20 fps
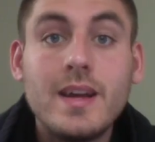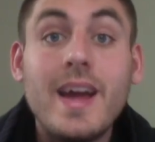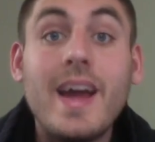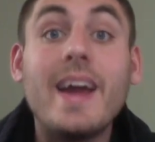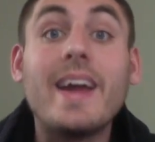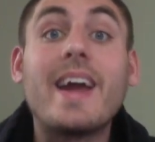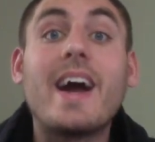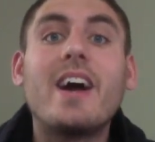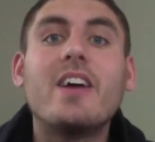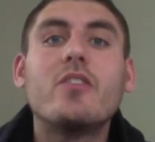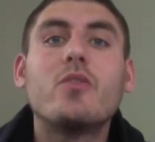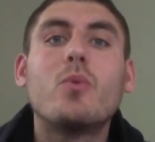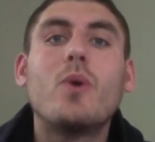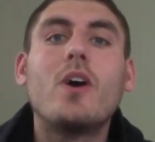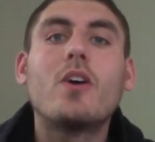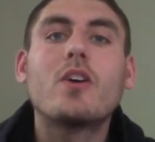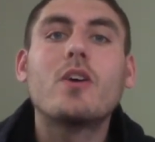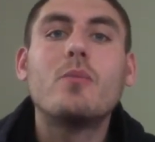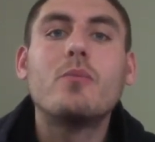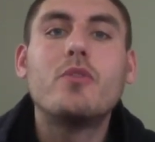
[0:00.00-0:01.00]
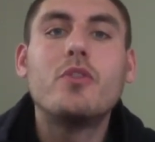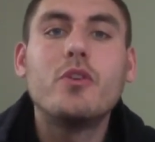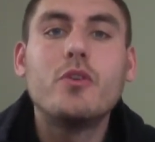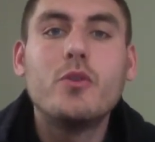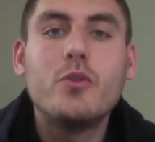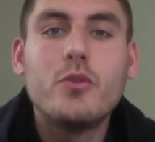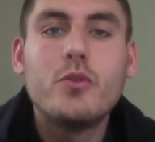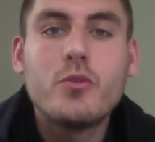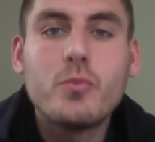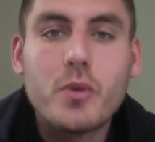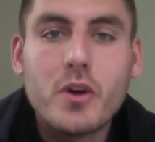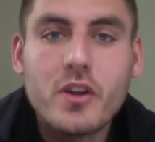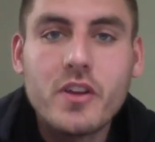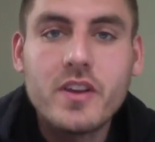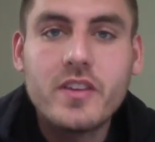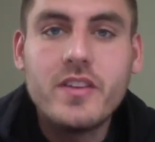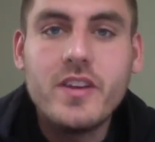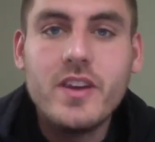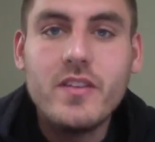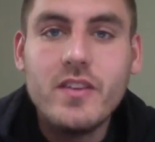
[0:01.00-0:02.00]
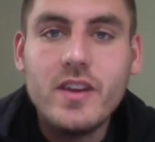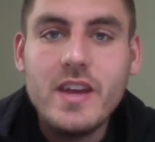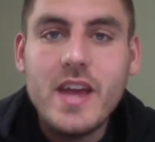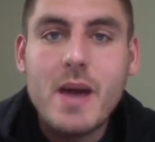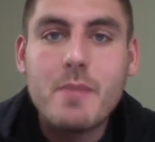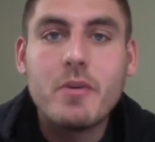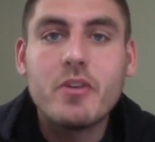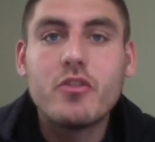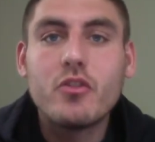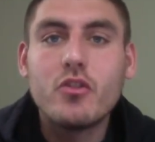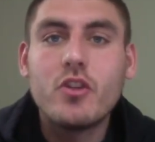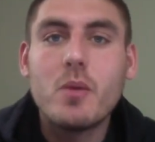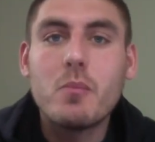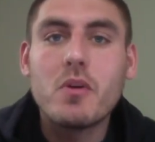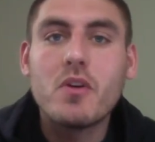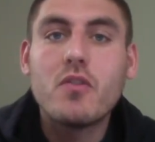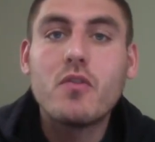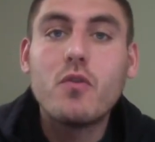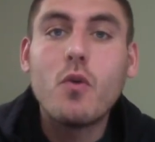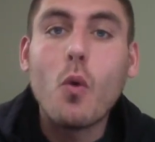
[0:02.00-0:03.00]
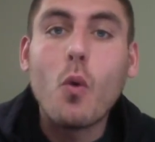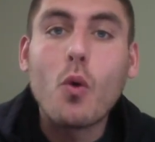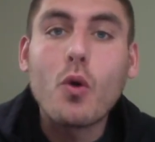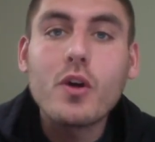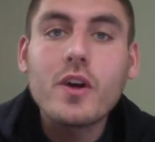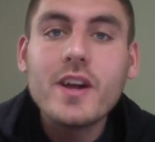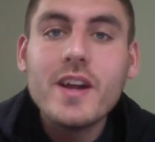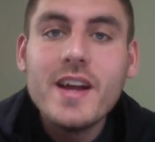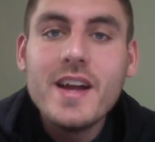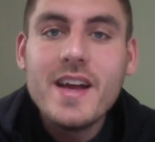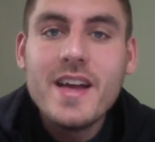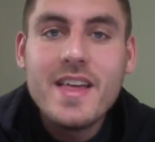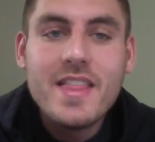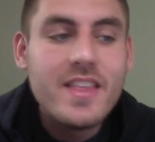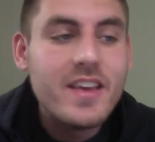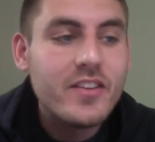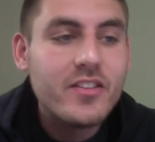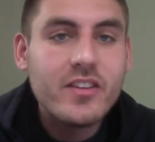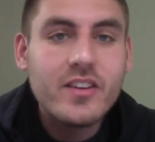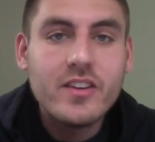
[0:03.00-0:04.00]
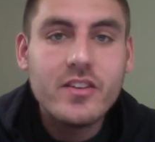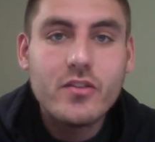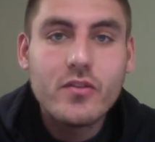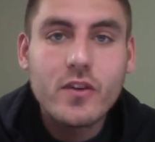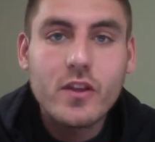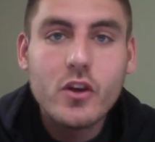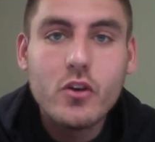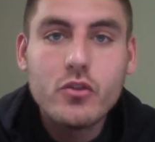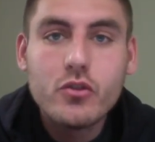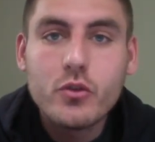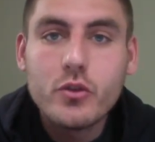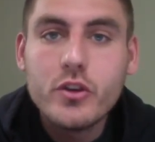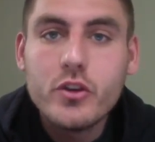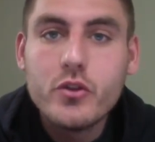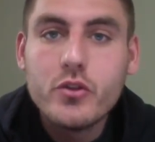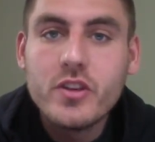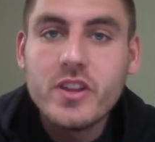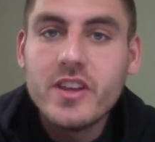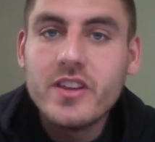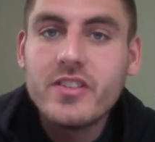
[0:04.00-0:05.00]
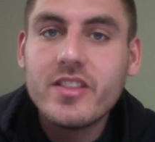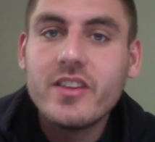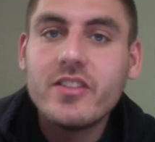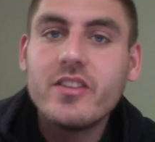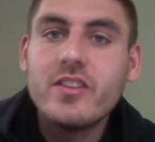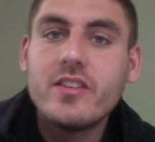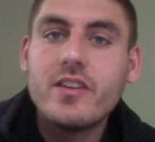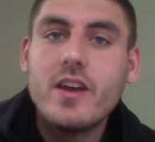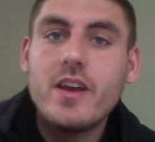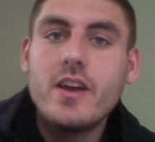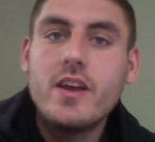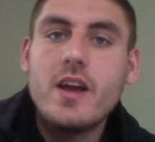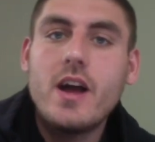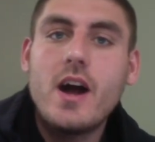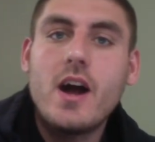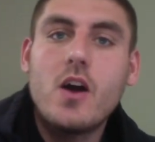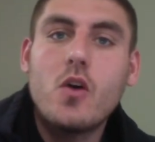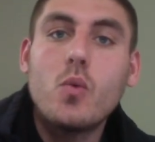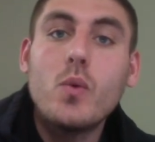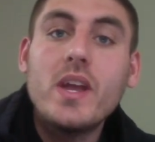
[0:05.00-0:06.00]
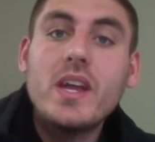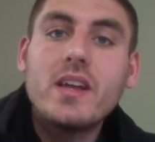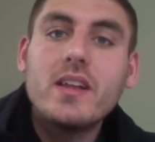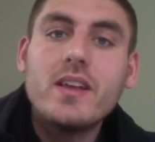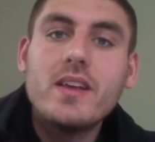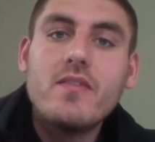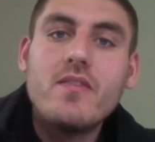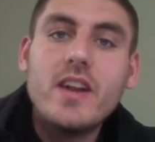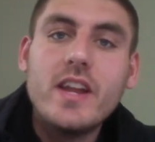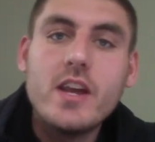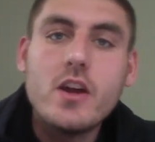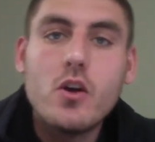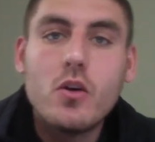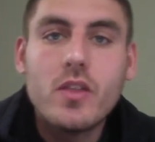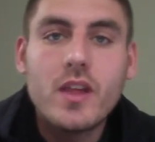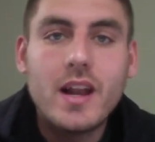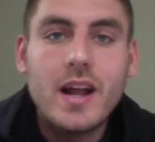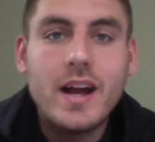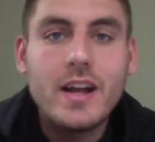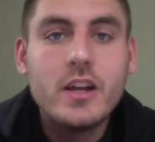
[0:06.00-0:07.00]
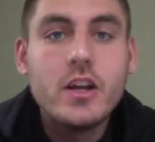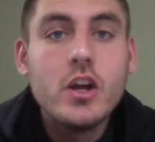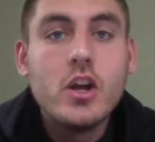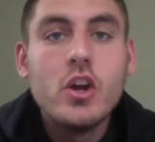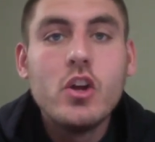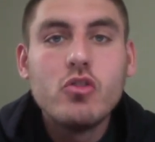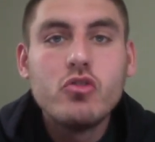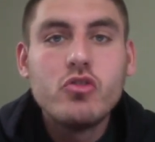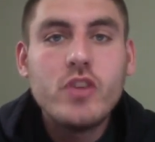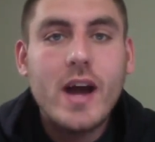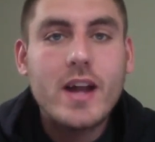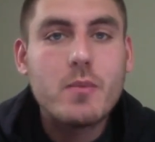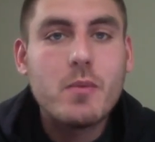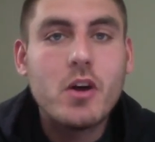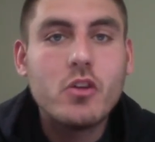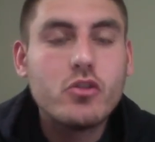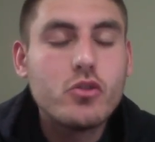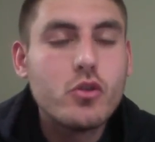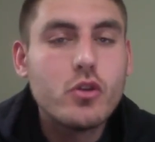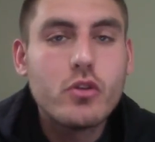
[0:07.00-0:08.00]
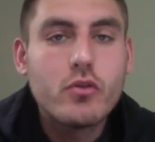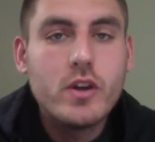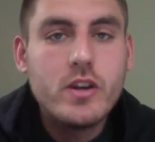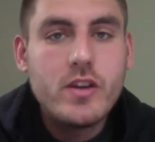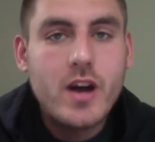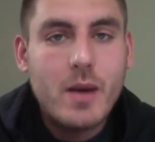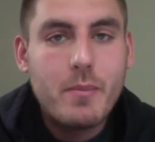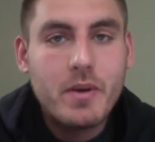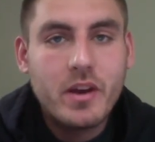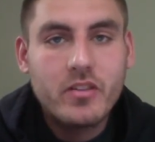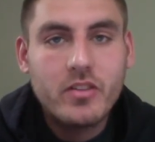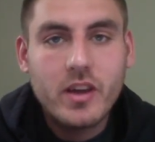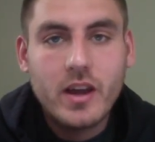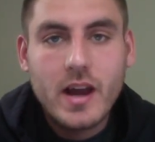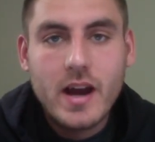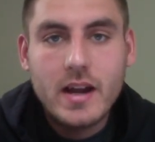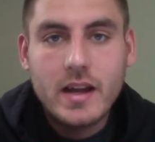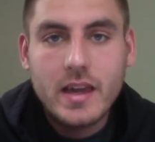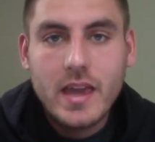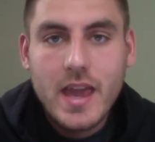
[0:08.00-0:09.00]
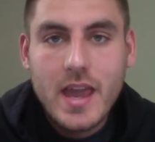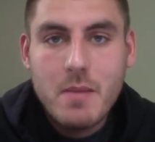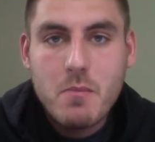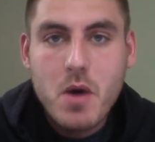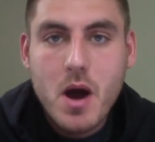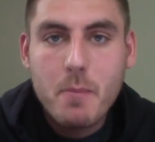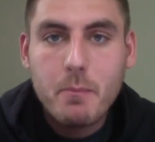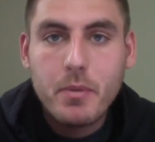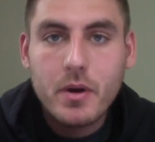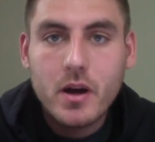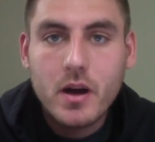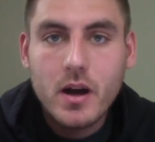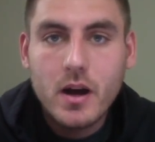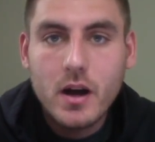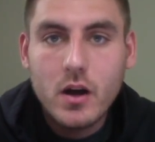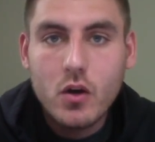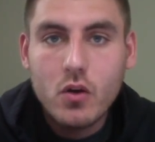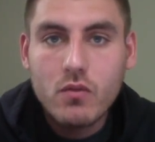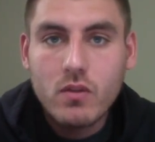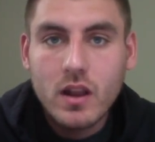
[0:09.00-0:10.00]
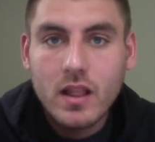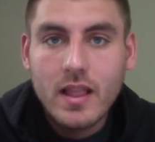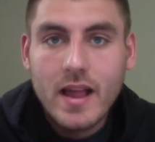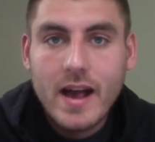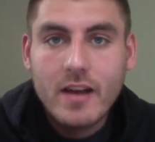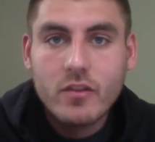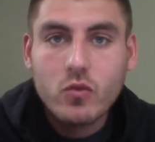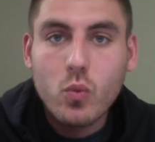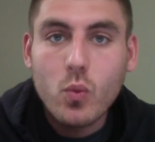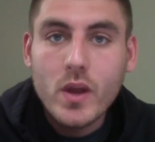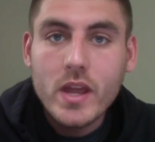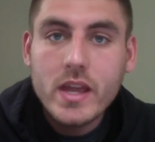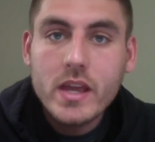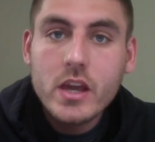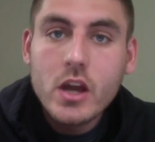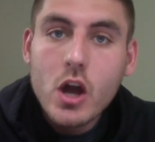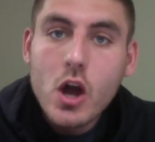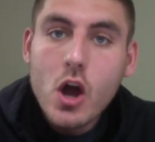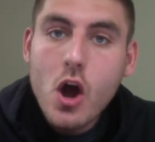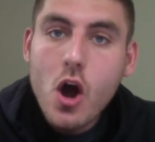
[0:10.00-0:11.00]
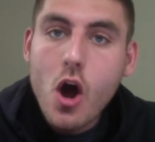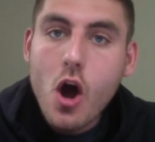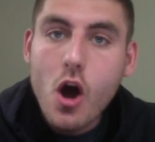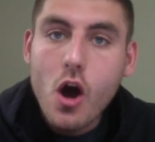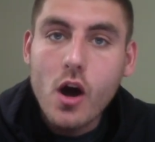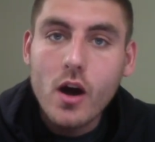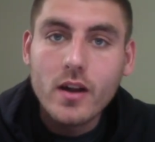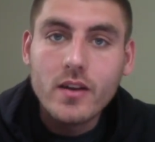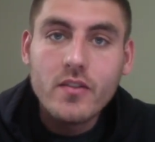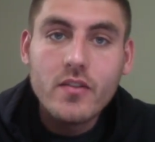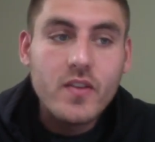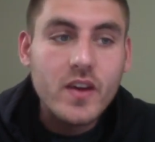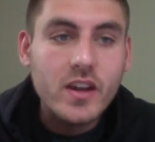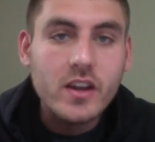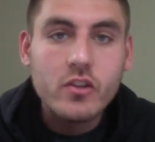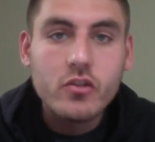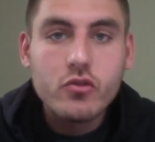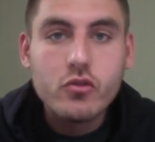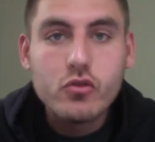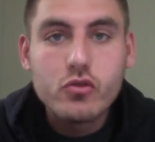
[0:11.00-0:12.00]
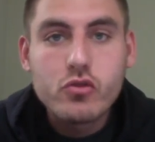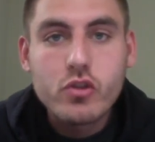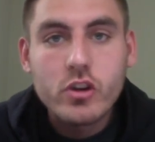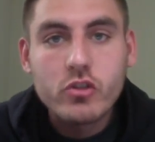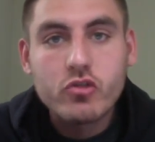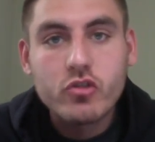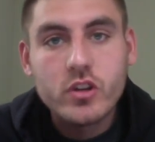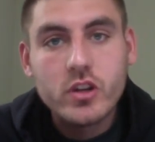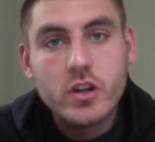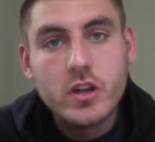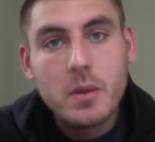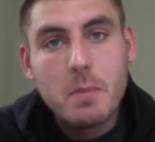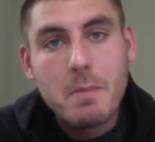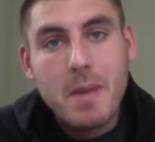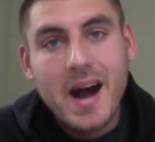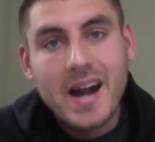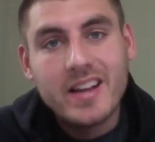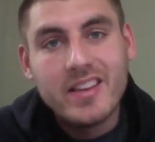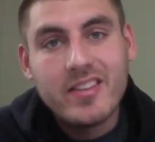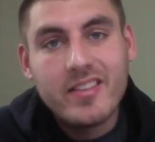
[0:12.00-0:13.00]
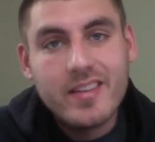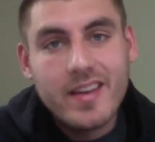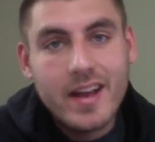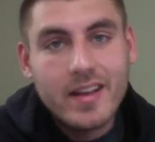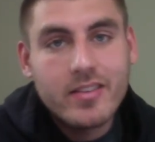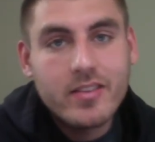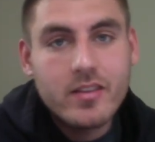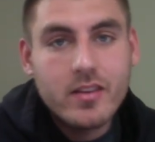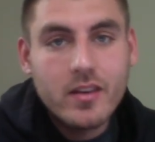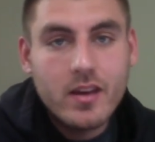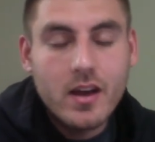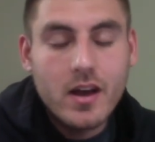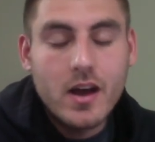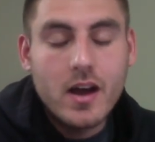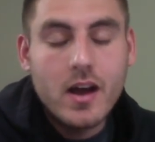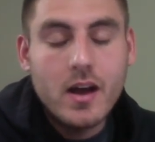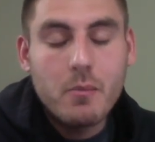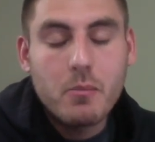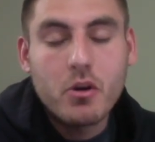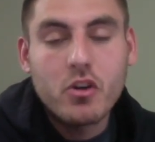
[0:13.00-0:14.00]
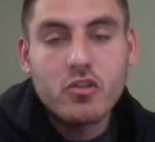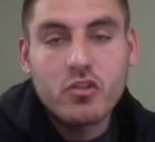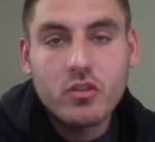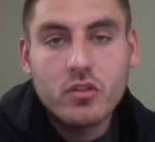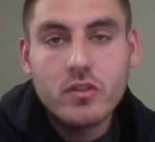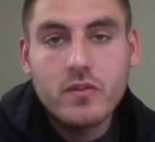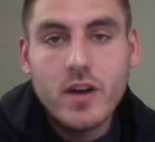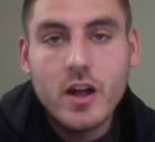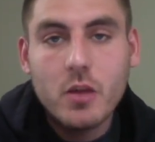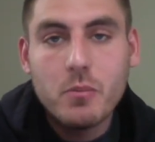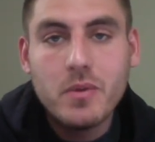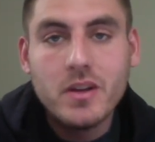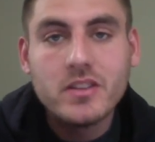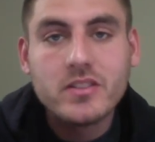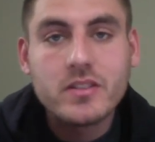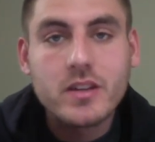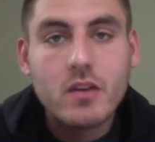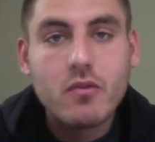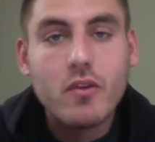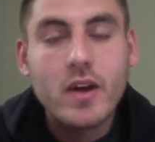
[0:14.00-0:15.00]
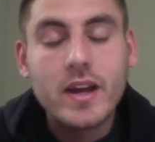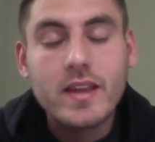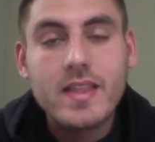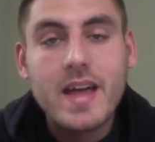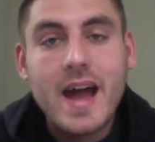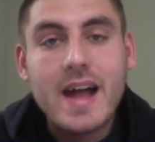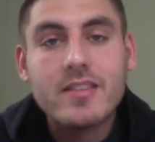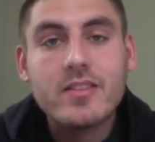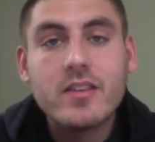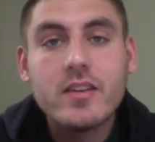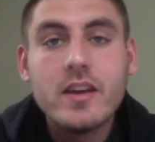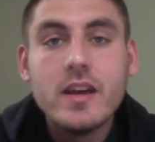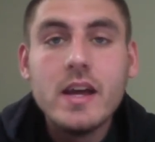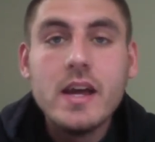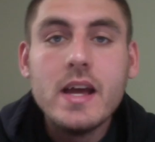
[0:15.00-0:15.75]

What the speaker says: Hey guys, welcome to Spurling TV, episode number 4. This is, for those who are new to this, this is a weekly video that I chat about two or three topics that kind of came up over the last week on fitness, nutrition, mindset, personal development, stuff like that.